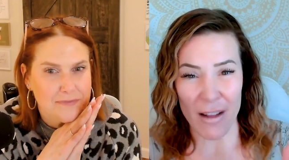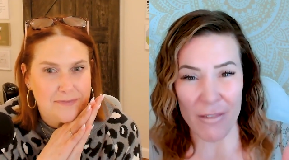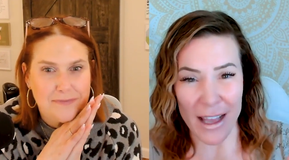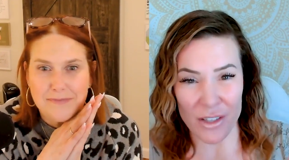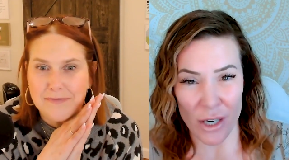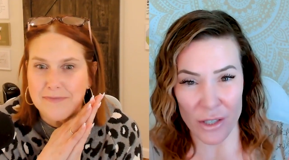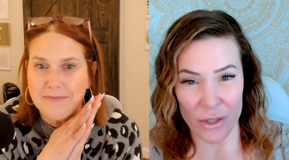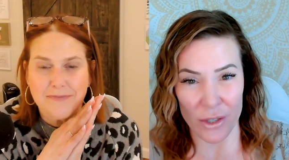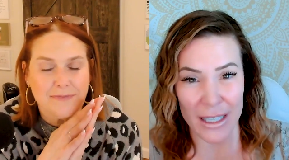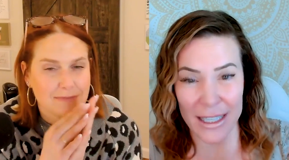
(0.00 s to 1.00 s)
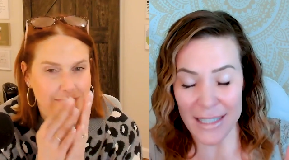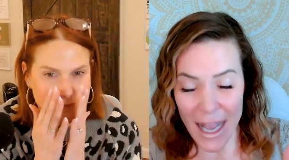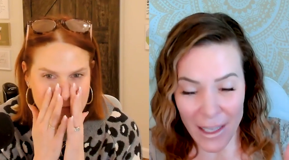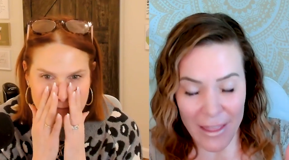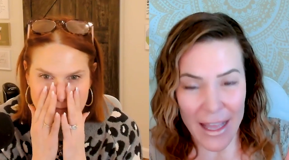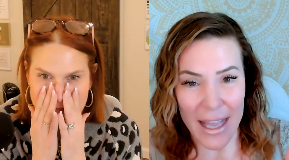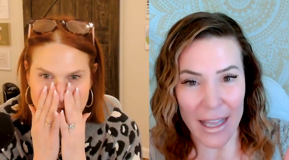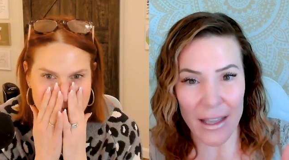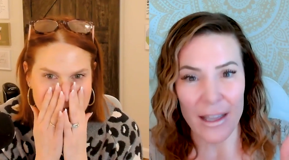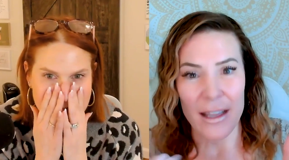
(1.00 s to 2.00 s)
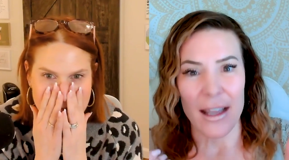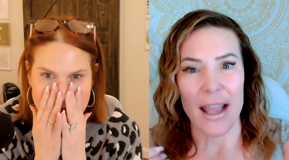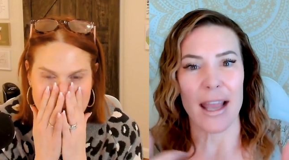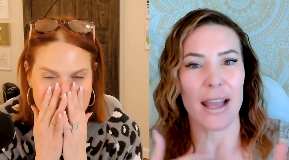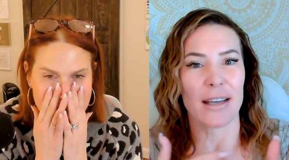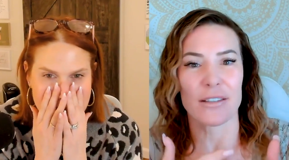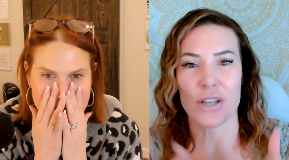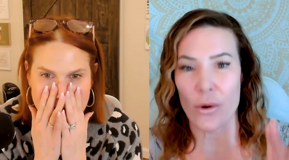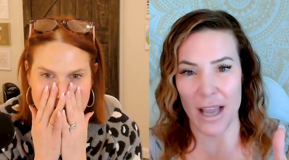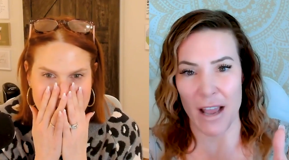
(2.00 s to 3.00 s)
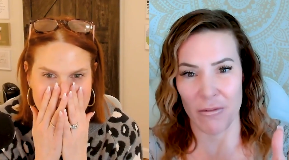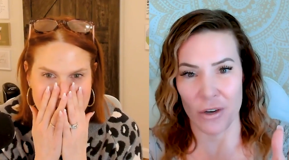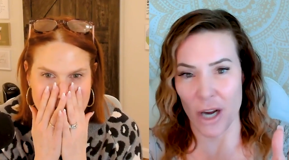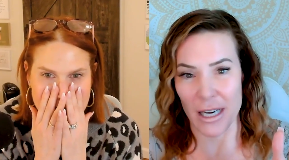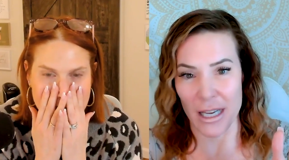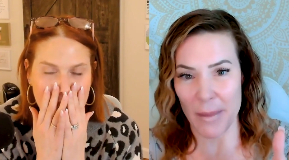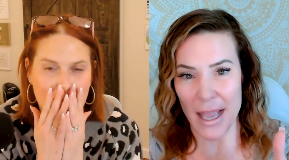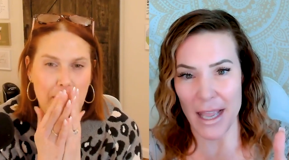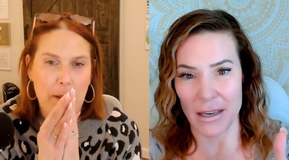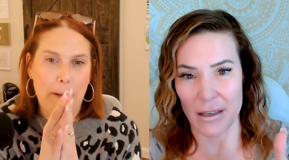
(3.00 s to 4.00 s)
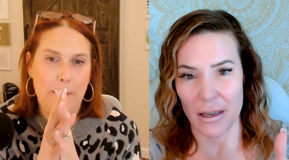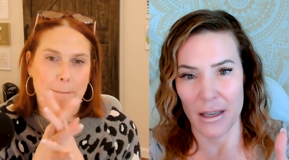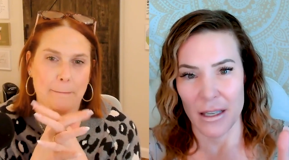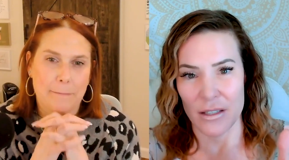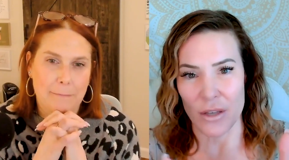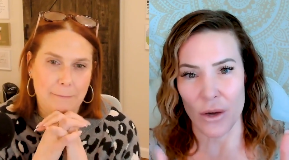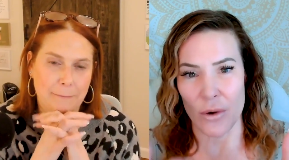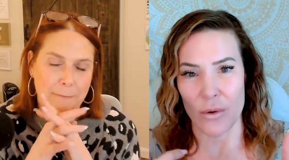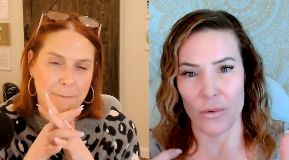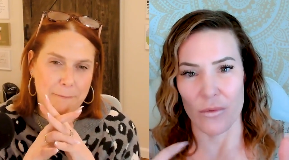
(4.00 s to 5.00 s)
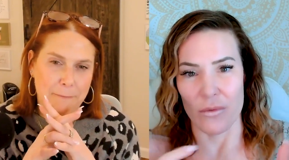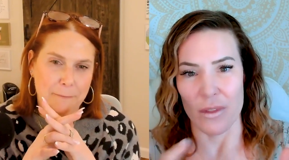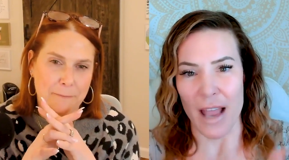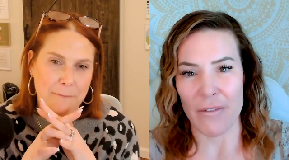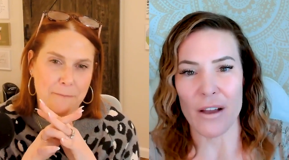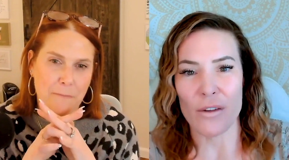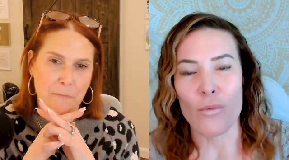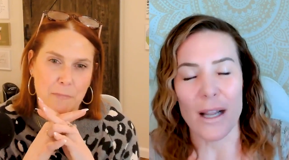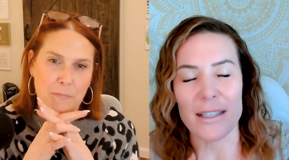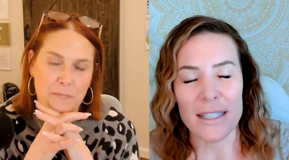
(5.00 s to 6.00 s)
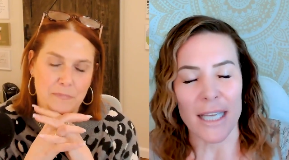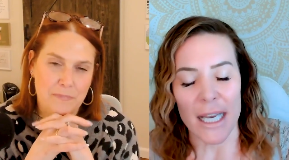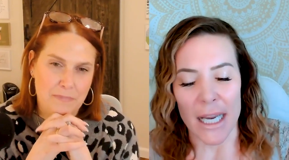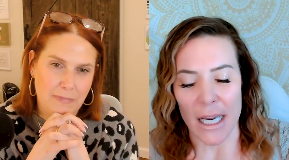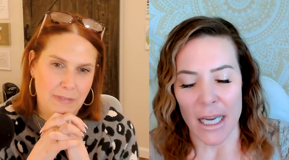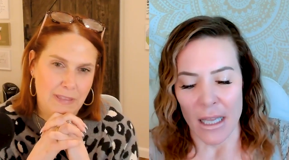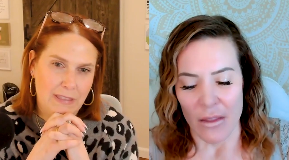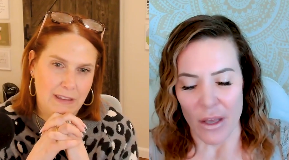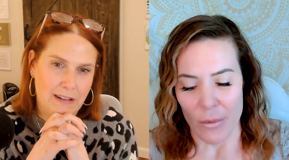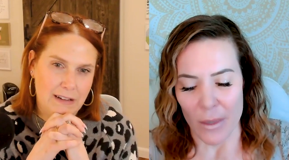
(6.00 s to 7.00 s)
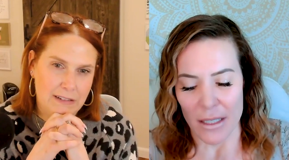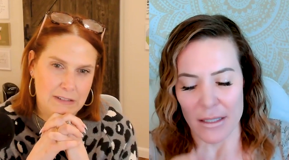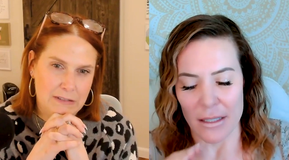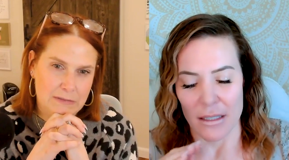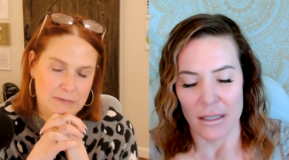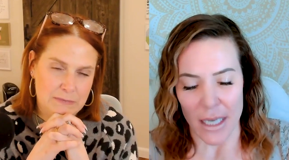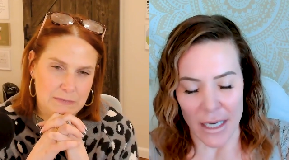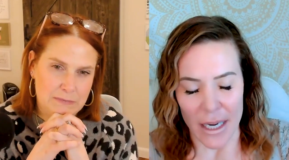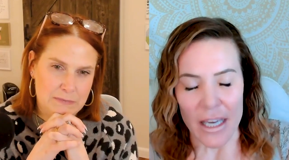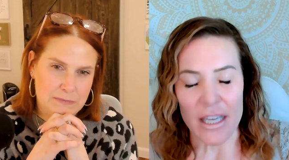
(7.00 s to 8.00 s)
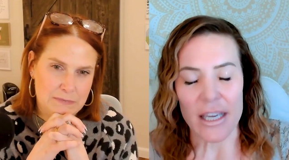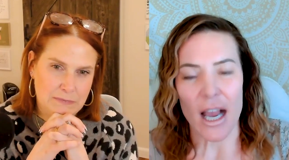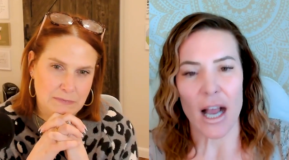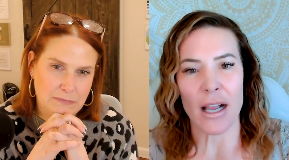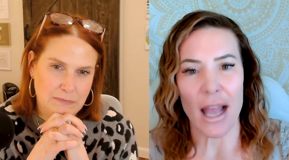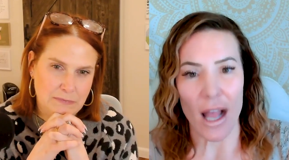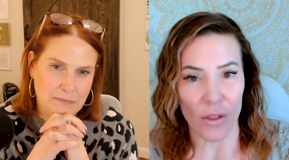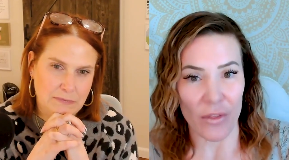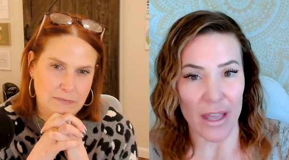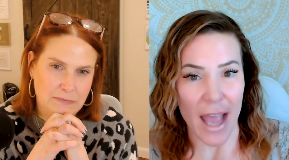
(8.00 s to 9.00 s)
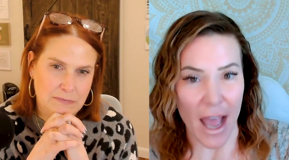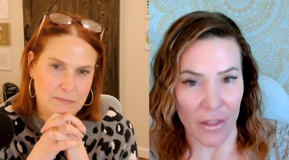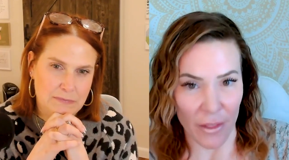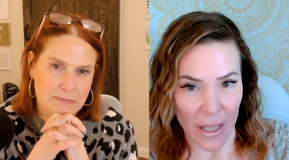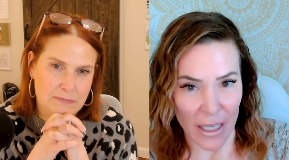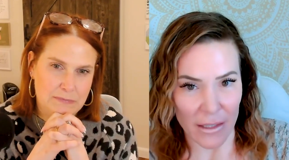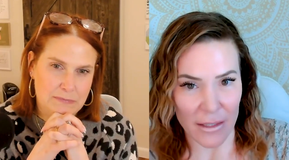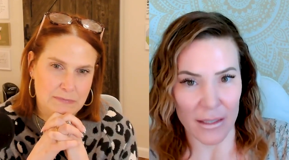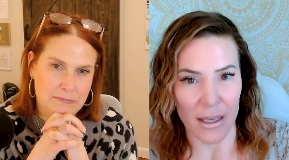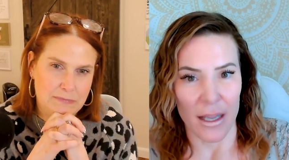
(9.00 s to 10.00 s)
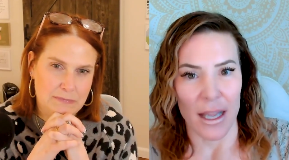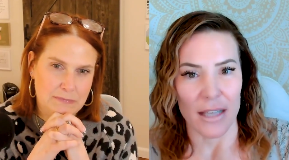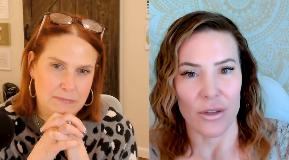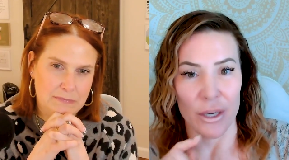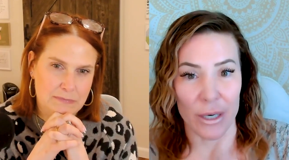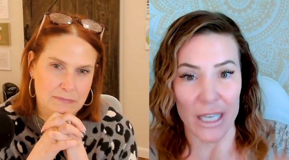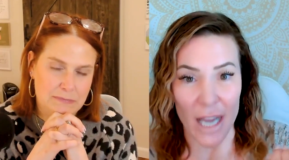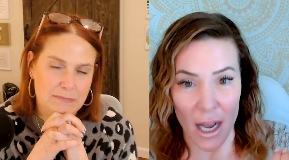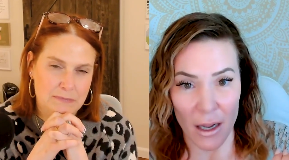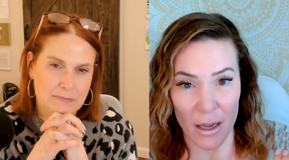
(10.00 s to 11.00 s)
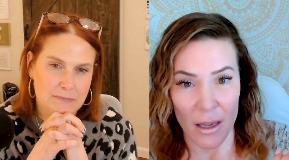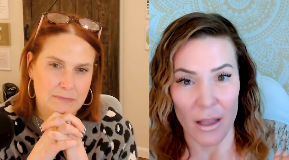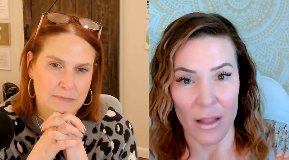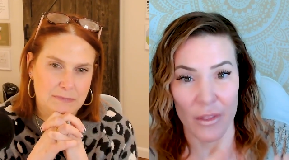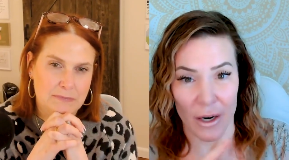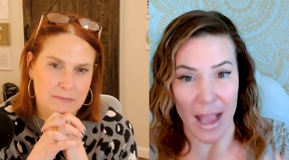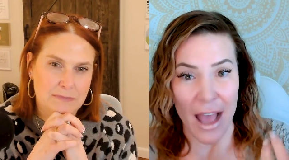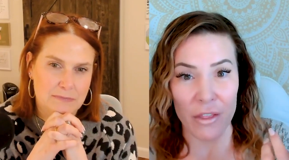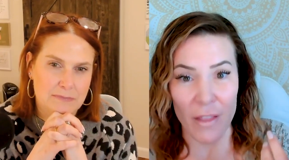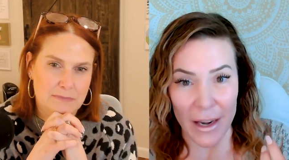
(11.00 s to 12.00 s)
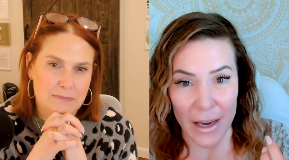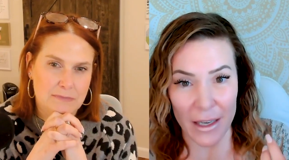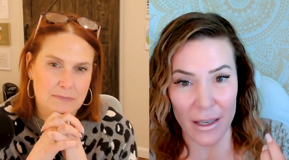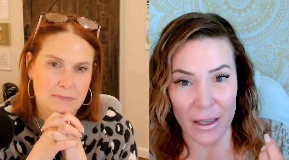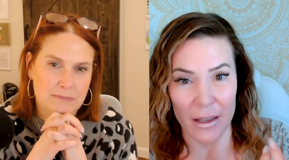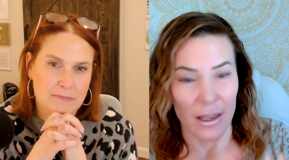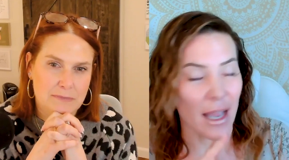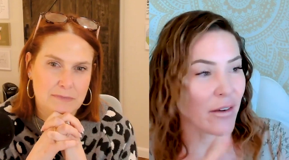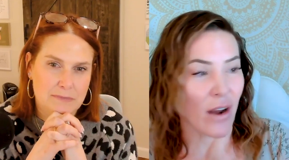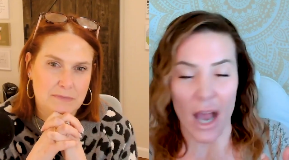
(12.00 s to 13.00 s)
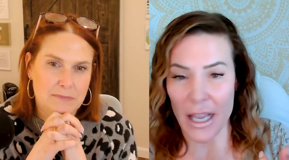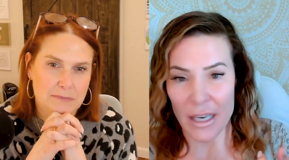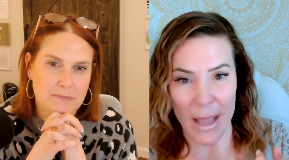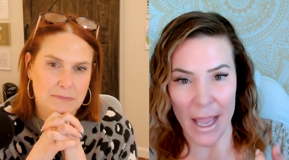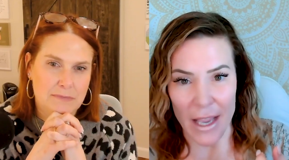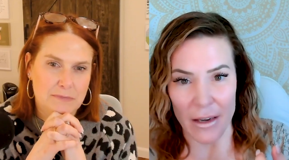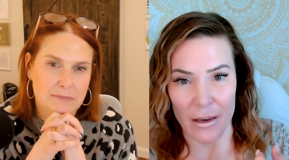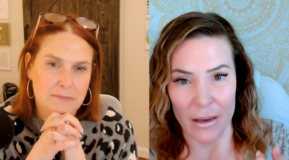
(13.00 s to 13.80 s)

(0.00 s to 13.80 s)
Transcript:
Speaker 1: that structural exact thing and don't have chronic pain. So I found one study that was studying young, healthy athletes. So they're young, they're athletic, and not in pain.